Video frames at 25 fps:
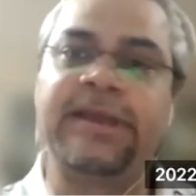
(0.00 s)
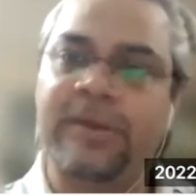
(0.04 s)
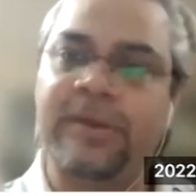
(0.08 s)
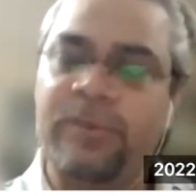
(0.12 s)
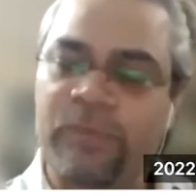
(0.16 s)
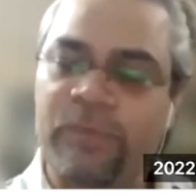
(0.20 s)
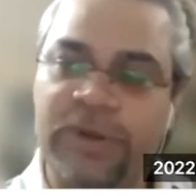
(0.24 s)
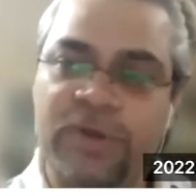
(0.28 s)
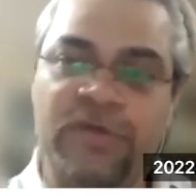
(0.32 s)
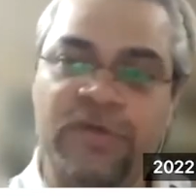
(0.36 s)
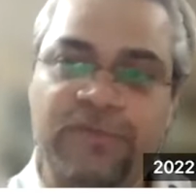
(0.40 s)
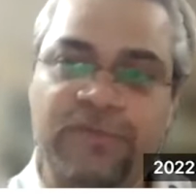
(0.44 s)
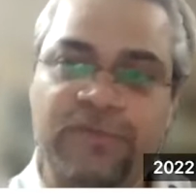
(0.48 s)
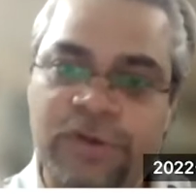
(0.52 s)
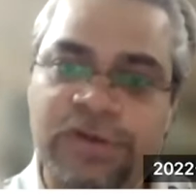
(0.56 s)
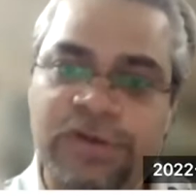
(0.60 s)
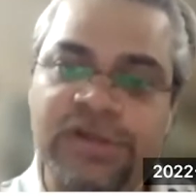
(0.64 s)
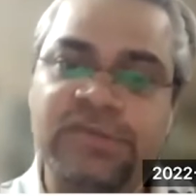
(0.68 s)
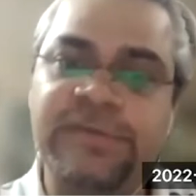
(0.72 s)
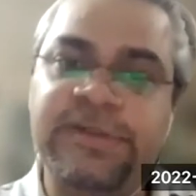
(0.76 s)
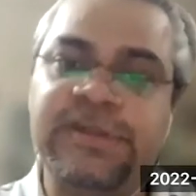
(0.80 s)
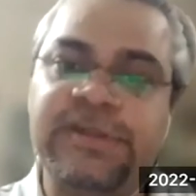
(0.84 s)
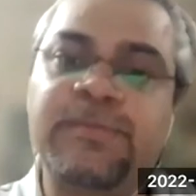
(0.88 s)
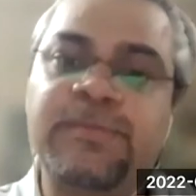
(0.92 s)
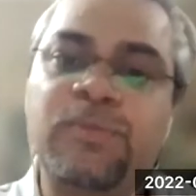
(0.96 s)
one of
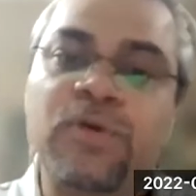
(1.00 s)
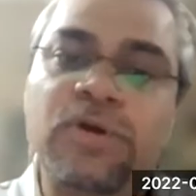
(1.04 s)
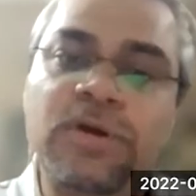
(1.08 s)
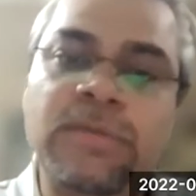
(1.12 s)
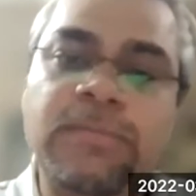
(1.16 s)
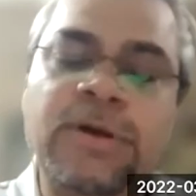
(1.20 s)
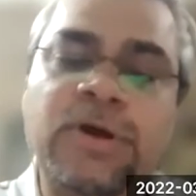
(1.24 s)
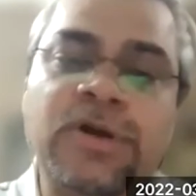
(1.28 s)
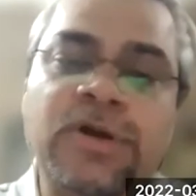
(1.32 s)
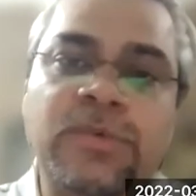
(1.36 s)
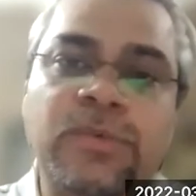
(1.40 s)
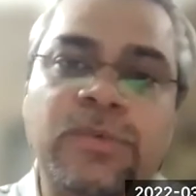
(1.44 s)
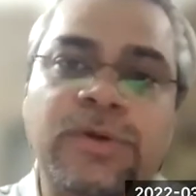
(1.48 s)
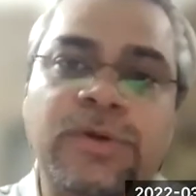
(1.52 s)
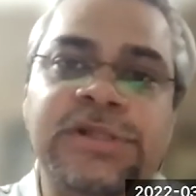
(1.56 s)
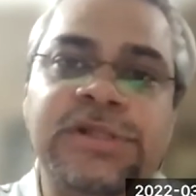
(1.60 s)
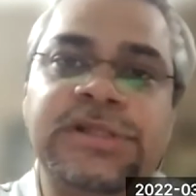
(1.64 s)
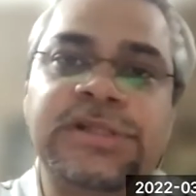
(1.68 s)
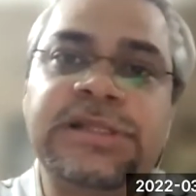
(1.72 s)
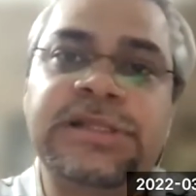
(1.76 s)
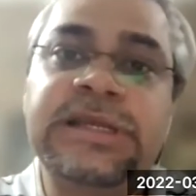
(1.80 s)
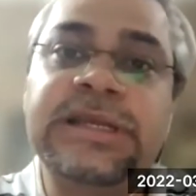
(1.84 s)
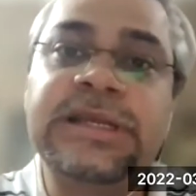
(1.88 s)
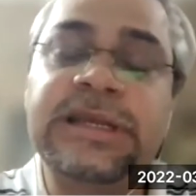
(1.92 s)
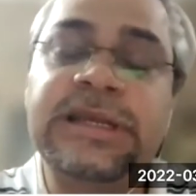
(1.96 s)
course we spoke about
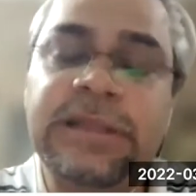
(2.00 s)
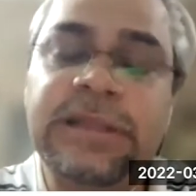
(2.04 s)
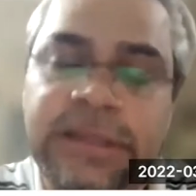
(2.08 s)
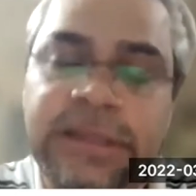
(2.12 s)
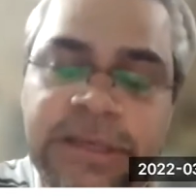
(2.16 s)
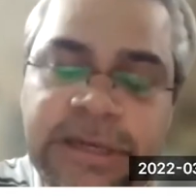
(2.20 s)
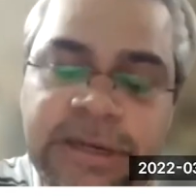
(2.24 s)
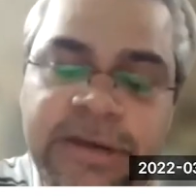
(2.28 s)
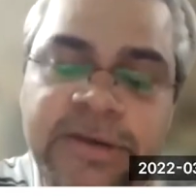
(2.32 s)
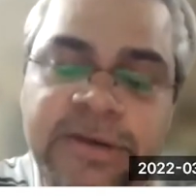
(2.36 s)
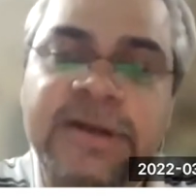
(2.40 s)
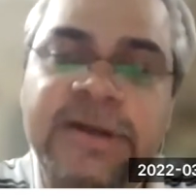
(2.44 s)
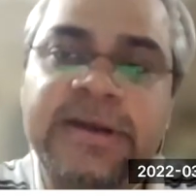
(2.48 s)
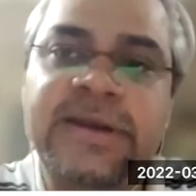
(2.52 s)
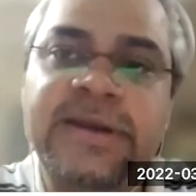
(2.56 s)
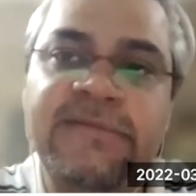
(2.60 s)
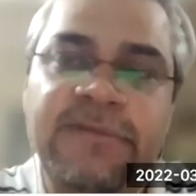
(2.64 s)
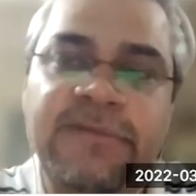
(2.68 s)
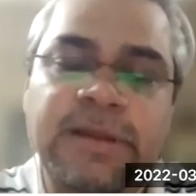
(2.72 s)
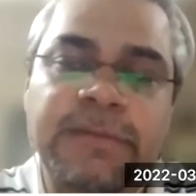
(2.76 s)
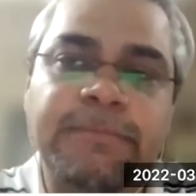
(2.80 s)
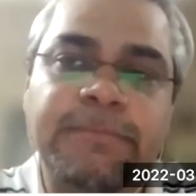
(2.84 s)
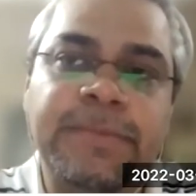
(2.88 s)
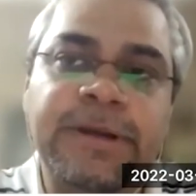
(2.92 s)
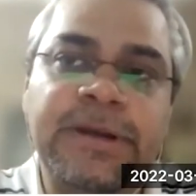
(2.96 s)
was the drug
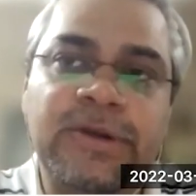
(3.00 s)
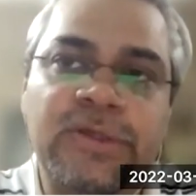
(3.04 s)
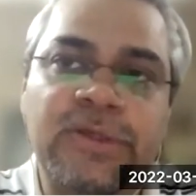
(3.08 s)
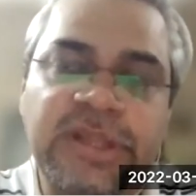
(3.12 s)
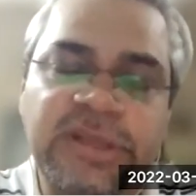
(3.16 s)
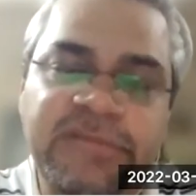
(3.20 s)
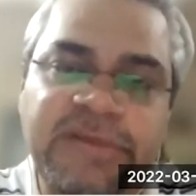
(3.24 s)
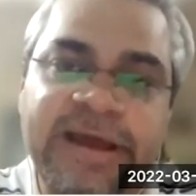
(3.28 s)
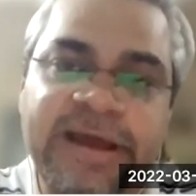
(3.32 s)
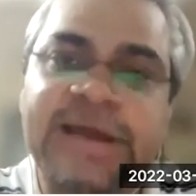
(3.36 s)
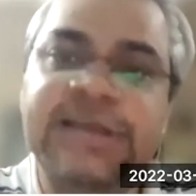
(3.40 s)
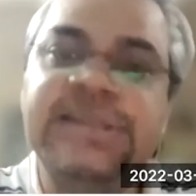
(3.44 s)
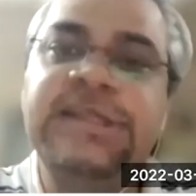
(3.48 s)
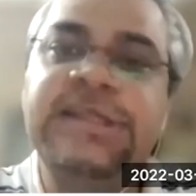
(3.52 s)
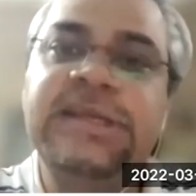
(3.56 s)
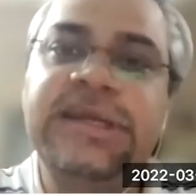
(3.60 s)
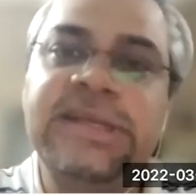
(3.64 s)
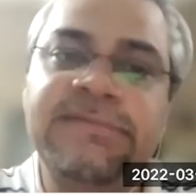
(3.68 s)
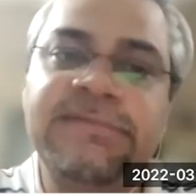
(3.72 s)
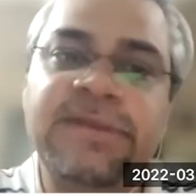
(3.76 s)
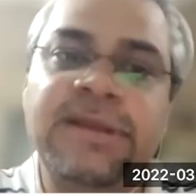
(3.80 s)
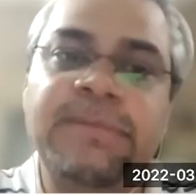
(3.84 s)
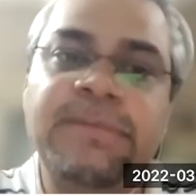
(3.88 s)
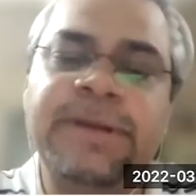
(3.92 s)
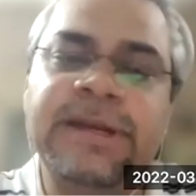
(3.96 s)
development or the vaccine
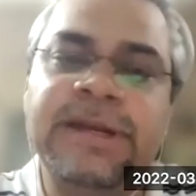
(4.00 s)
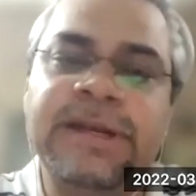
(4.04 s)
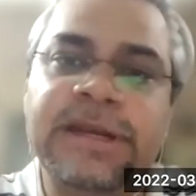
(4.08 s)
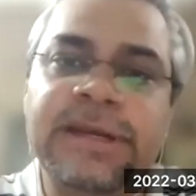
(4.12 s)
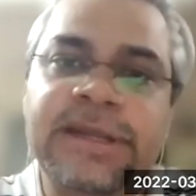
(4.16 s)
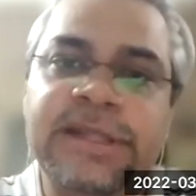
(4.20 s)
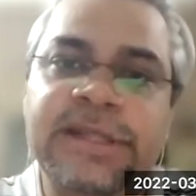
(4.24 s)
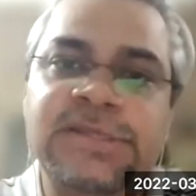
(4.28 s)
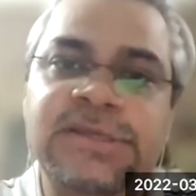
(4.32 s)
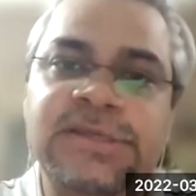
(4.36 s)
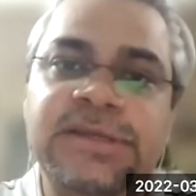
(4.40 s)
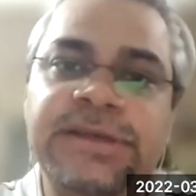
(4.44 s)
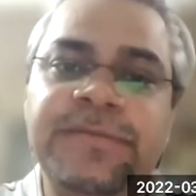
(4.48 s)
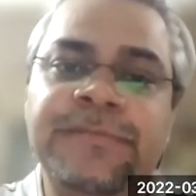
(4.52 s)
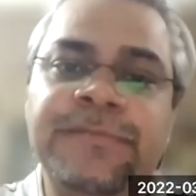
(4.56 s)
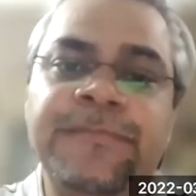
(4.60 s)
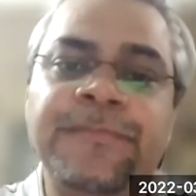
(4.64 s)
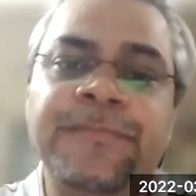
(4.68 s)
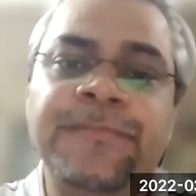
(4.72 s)
development industry.